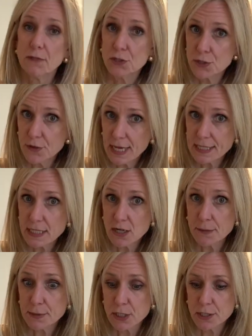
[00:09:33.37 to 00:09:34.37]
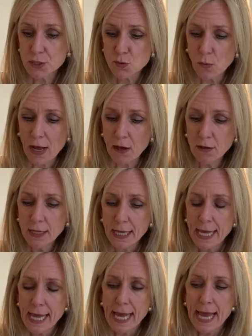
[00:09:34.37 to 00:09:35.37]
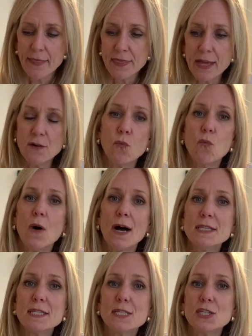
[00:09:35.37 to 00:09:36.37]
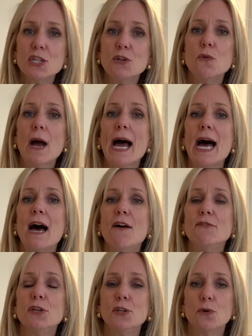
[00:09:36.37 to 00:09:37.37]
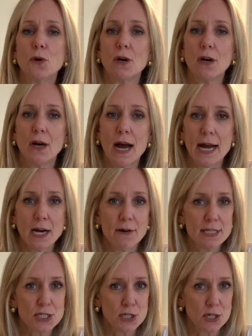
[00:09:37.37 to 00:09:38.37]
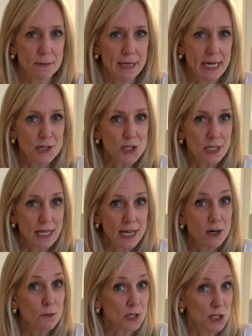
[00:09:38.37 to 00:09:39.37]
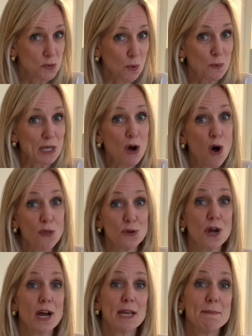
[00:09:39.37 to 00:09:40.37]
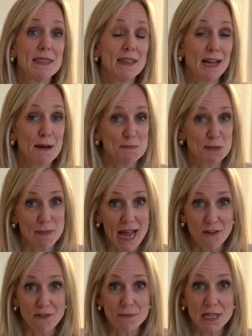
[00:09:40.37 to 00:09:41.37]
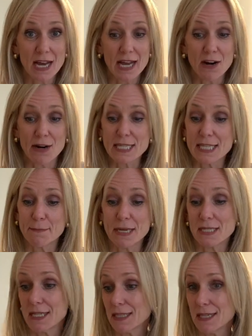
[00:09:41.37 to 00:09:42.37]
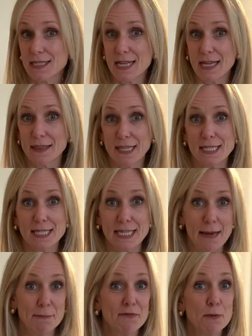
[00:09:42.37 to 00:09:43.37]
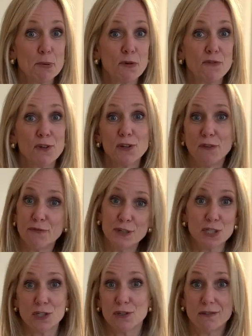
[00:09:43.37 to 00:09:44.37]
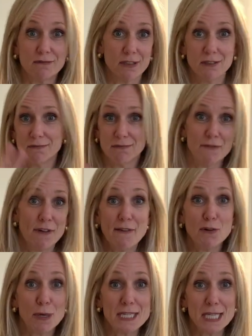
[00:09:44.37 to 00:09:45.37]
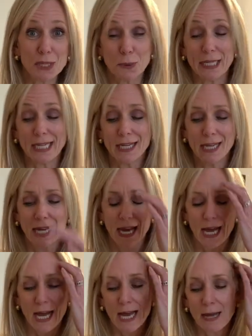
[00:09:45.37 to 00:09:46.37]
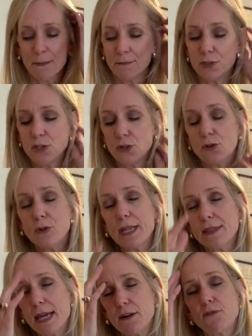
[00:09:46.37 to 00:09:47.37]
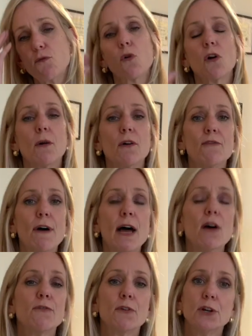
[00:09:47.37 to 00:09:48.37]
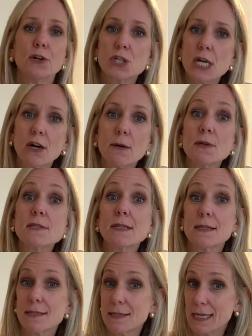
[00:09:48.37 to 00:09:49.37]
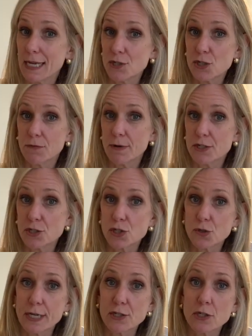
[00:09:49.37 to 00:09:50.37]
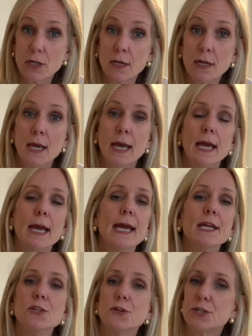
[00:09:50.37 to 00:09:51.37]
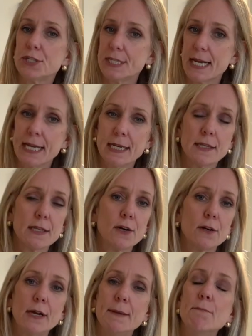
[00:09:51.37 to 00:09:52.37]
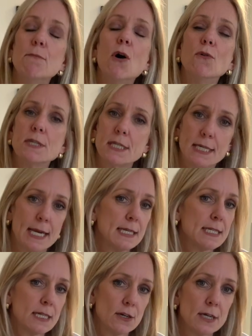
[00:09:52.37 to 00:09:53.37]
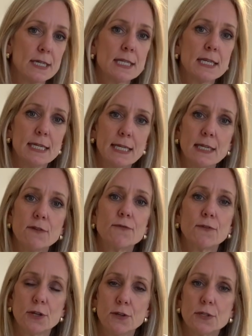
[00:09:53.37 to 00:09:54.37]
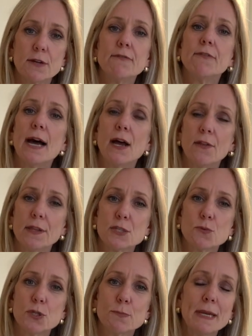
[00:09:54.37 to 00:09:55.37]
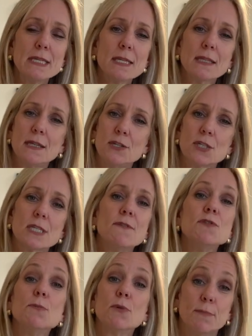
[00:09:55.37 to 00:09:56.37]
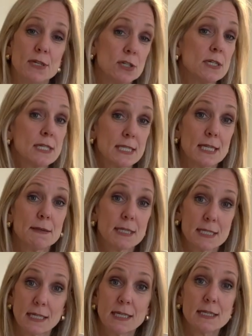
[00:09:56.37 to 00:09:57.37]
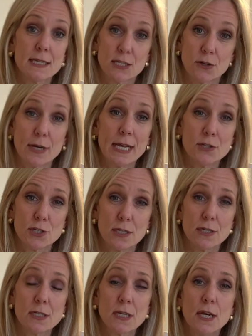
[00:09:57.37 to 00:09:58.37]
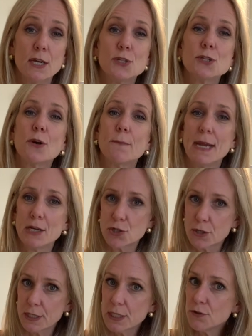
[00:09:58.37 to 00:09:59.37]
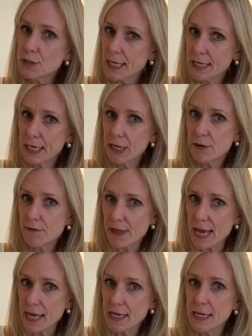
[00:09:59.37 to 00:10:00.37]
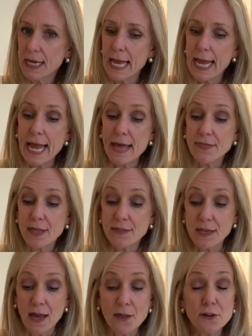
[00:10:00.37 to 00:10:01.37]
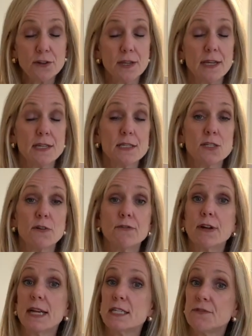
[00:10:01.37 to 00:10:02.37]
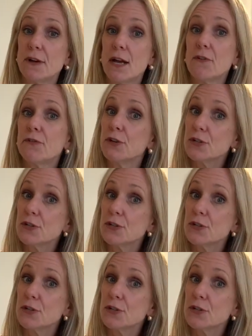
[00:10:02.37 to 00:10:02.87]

So that's an option as well. And then once you have your IRS determination letter, which is what we call the document that comes back from the IRS that basically is like the stamp of approval, your official, you're a 501c3, you can then file for your charitable solicitation registration. in your state, in most states, there is a need for you to file this, which basically just gives you permission to solicit donations. So make sure that you take care of that. And then the other thing is, don't forget to file for your